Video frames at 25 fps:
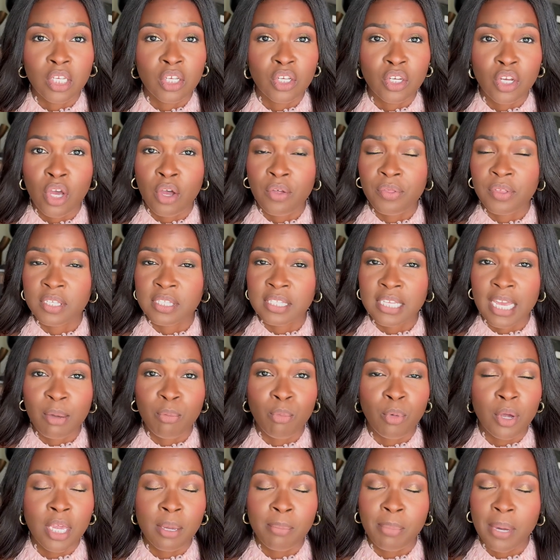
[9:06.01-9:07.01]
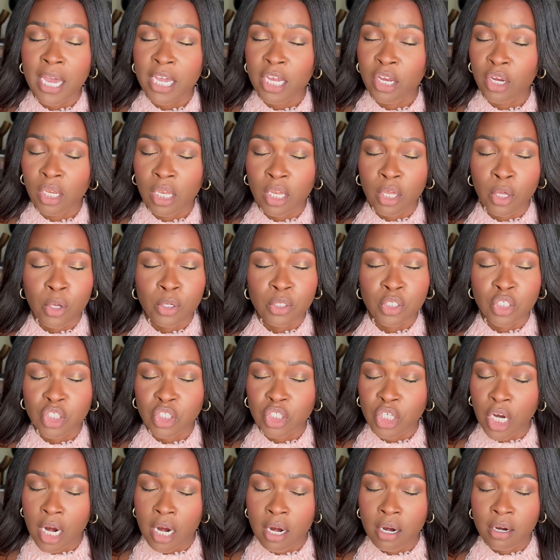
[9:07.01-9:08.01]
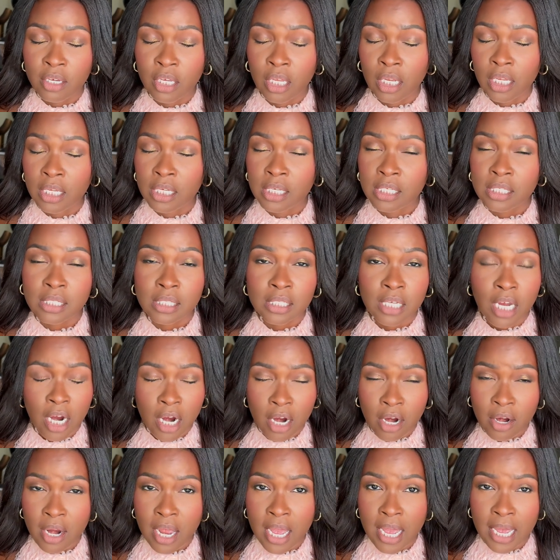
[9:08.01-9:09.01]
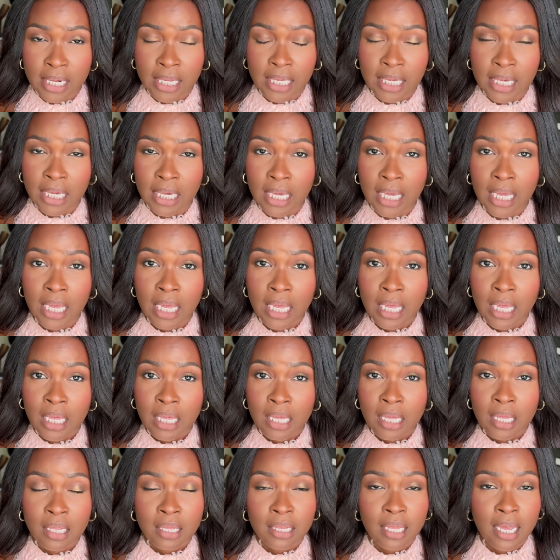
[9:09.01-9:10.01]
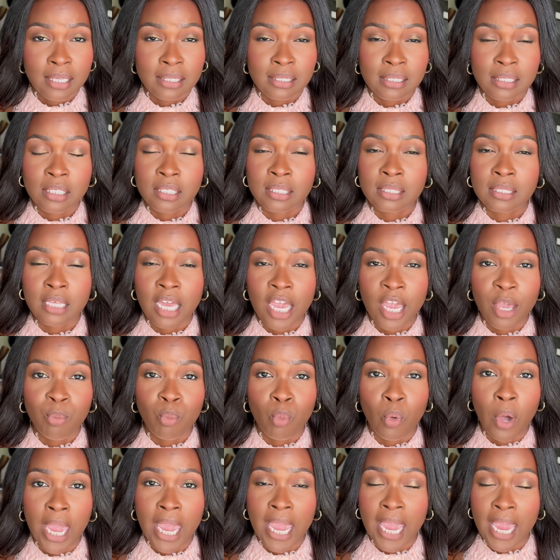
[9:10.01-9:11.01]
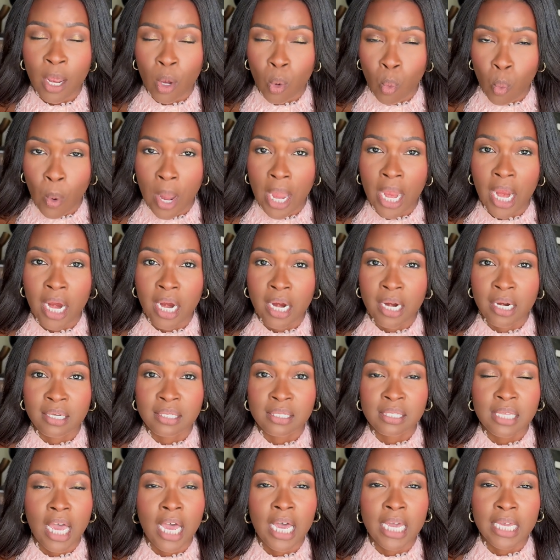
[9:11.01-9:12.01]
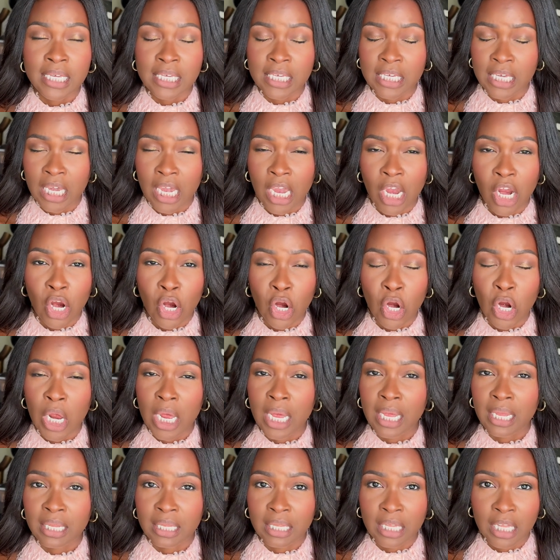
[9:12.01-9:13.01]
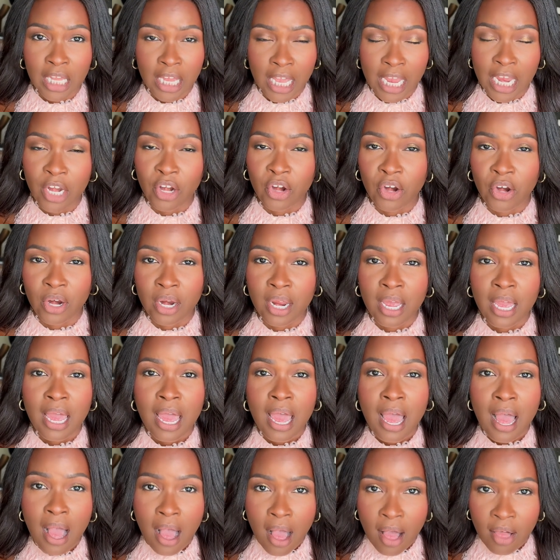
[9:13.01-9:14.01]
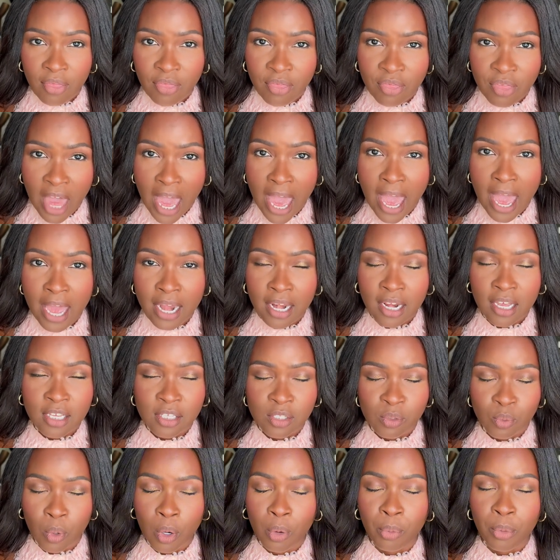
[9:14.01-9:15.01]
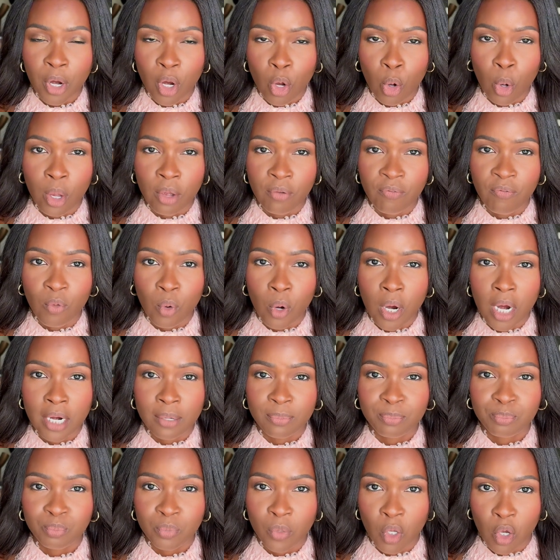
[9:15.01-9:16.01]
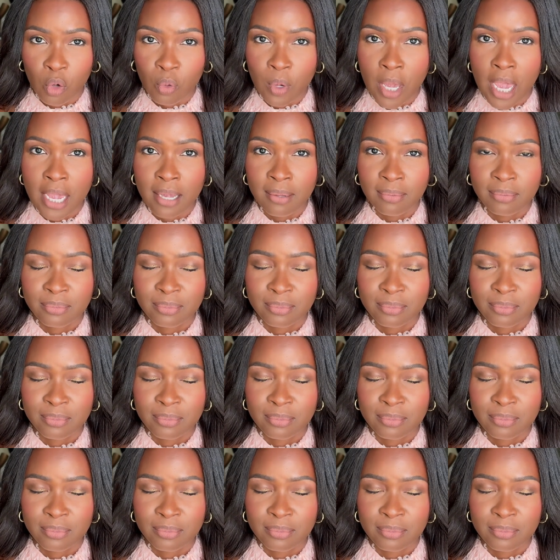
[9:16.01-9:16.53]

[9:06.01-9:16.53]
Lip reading: The same way you bought your little shirt, your little skirt, honey, that's the same way it wears a year later. That is what we're going for, okay?